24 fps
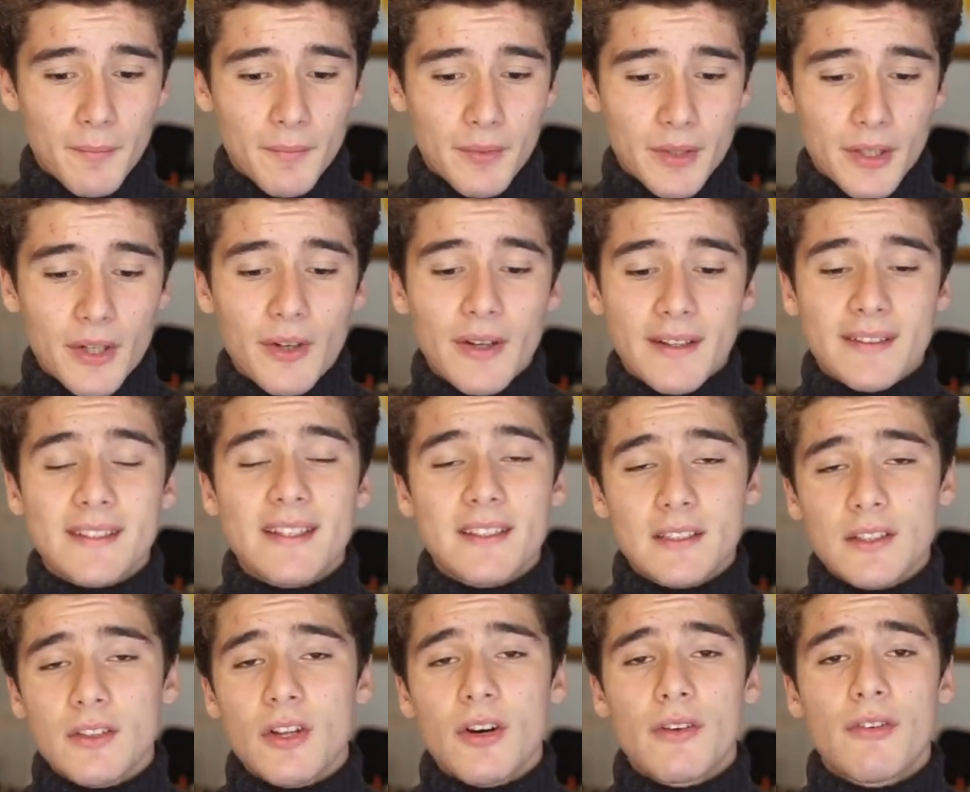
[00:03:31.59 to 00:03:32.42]
You know, it
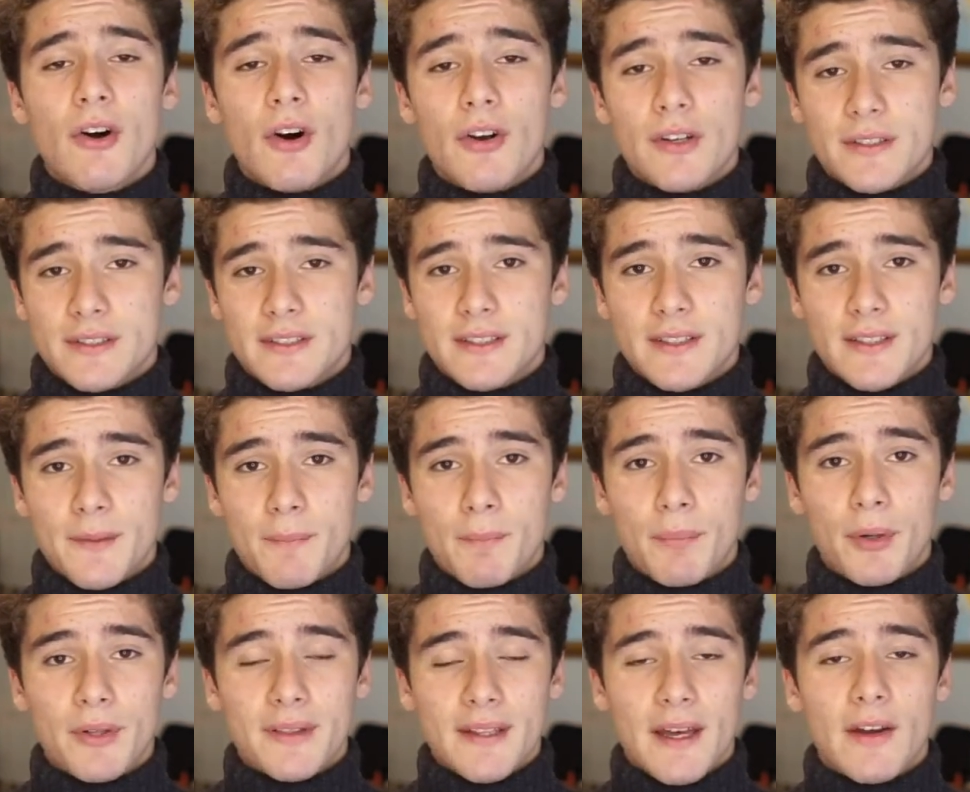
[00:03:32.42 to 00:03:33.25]
takes a lot of honesty to
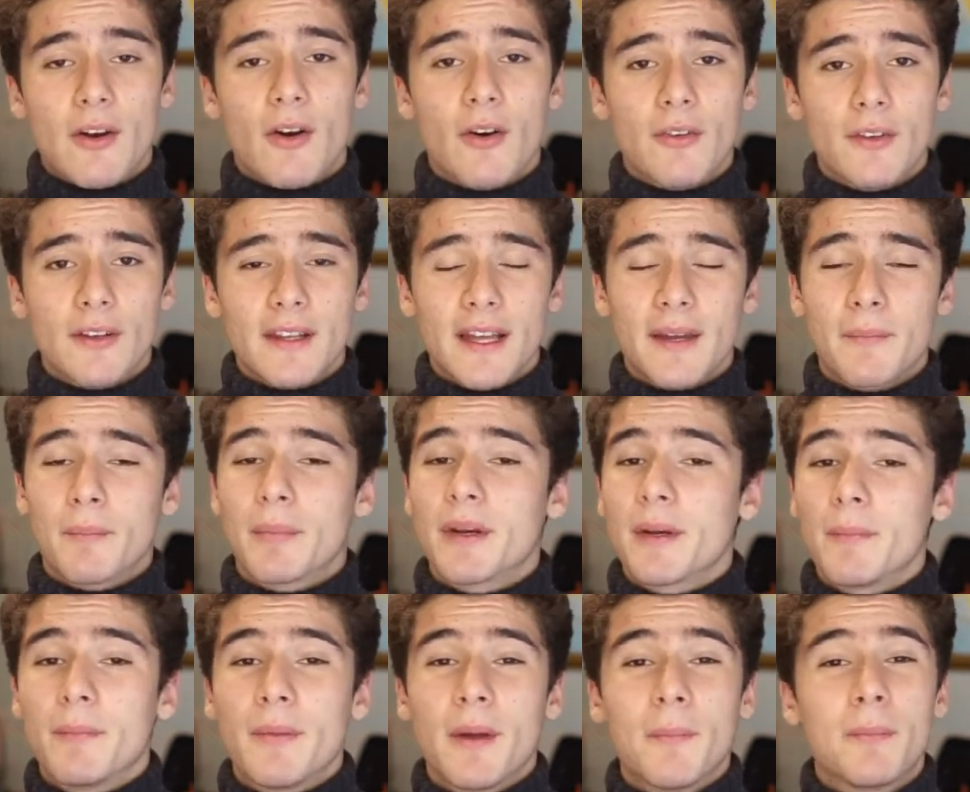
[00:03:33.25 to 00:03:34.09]
put that on the line,
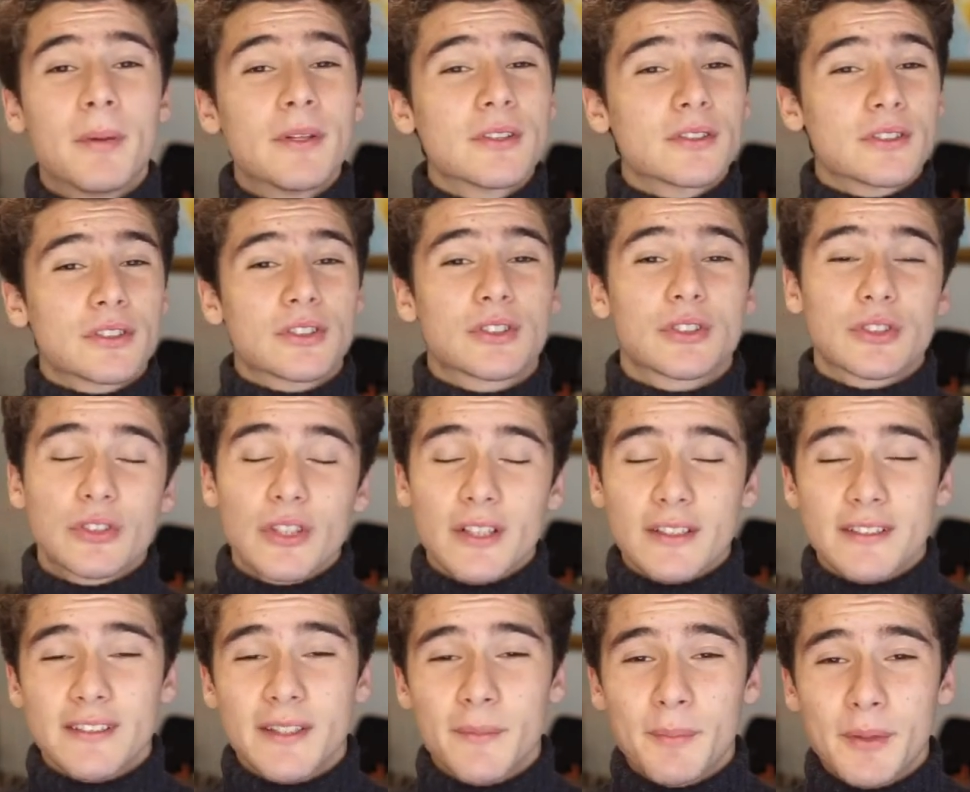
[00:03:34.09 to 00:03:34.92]
but it builds
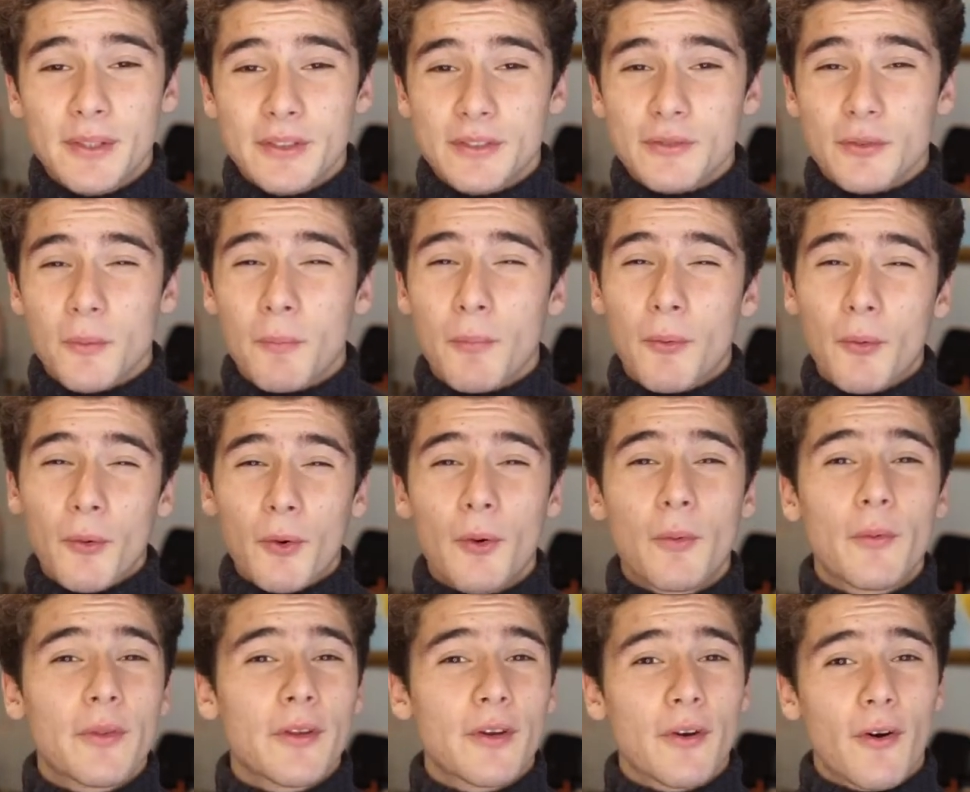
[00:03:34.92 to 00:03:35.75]
trust, it builds
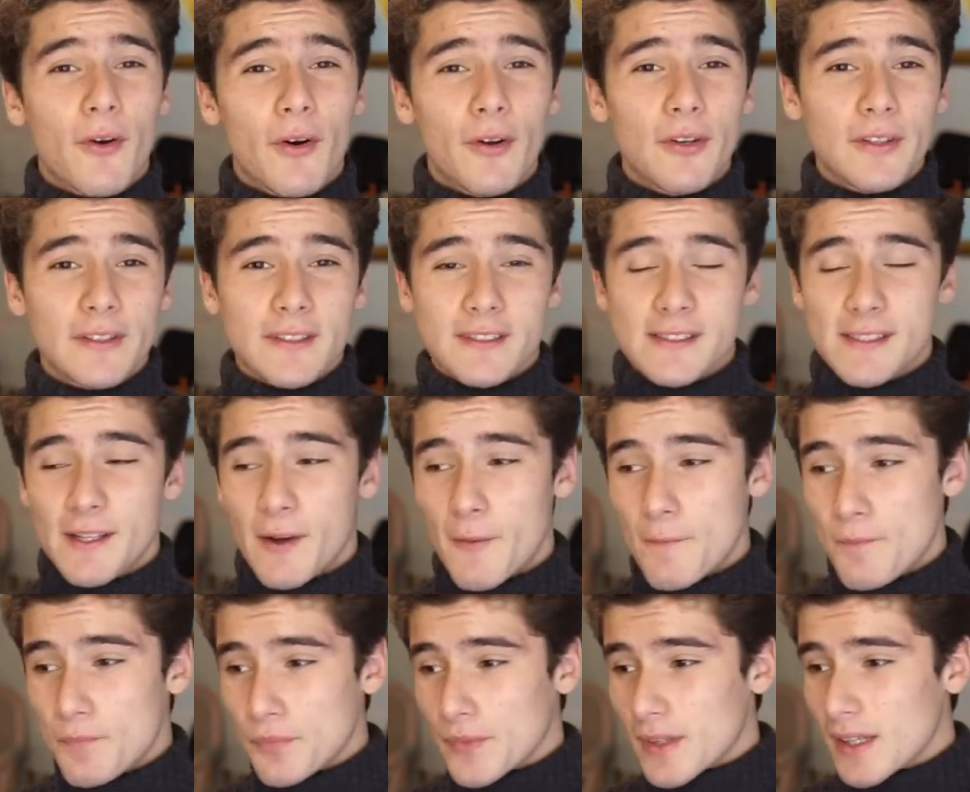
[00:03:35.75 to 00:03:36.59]
rapport with your audience.
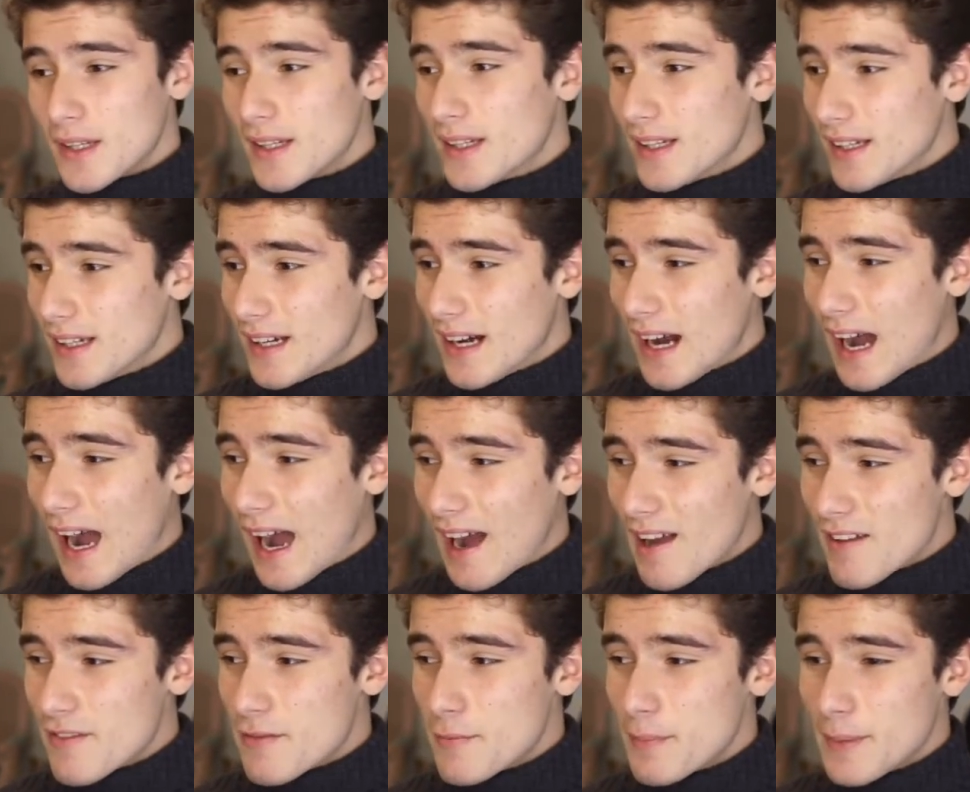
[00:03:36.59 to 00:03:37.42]
Now,
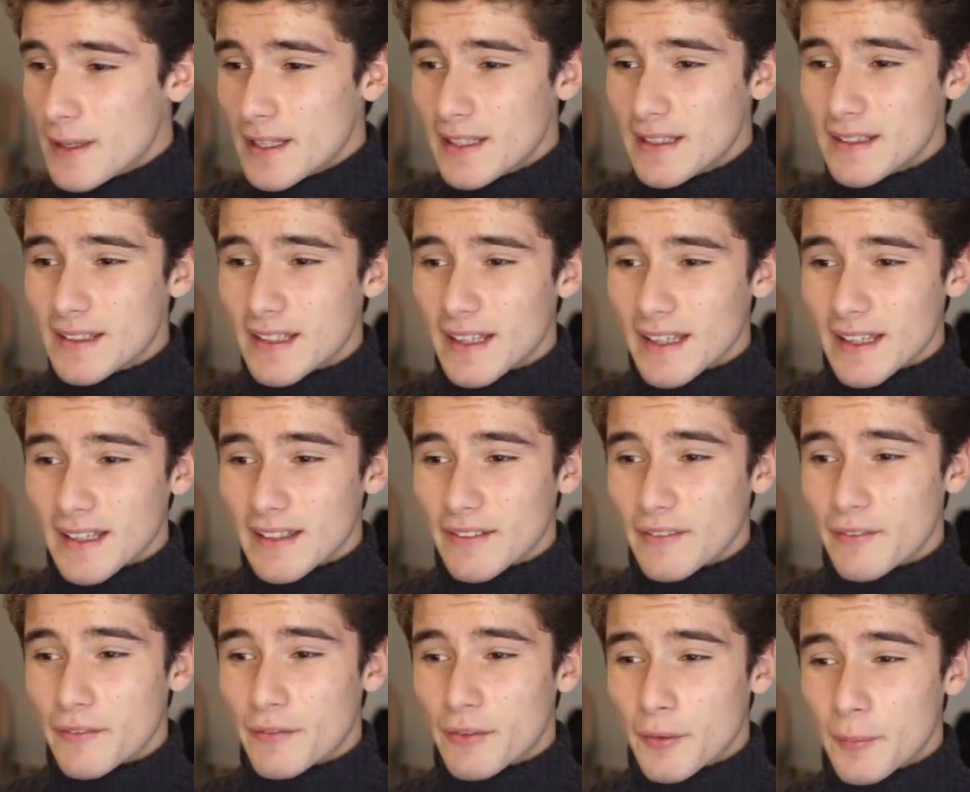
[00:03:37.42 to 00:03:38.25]
I've been
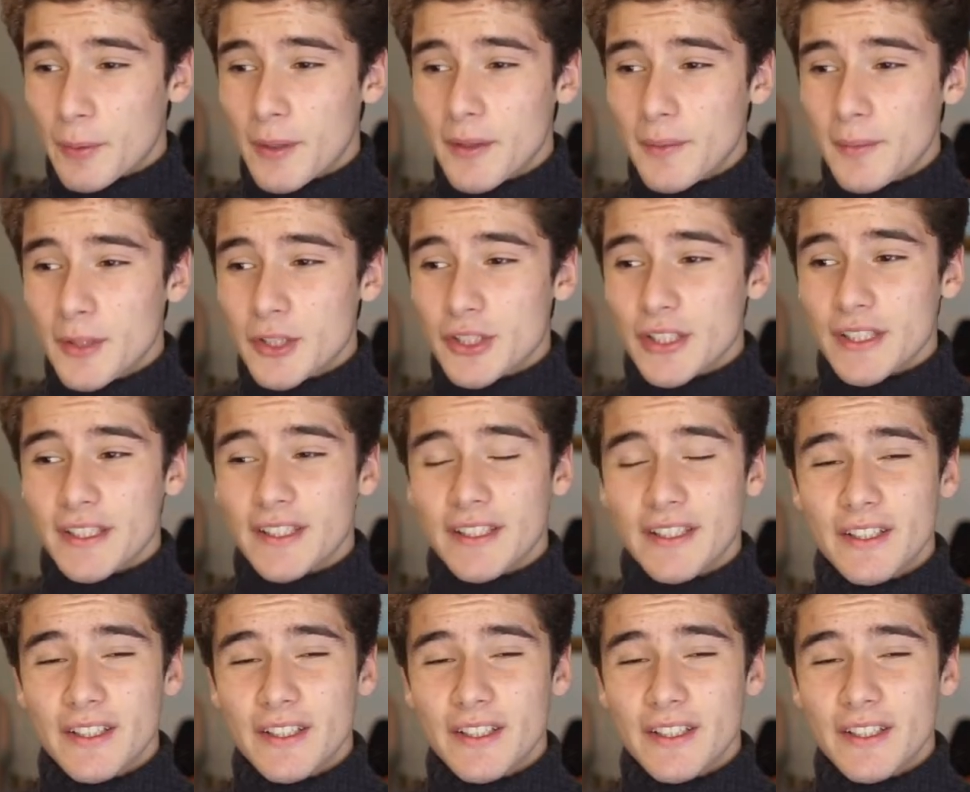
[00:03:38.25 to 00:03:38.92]
like, around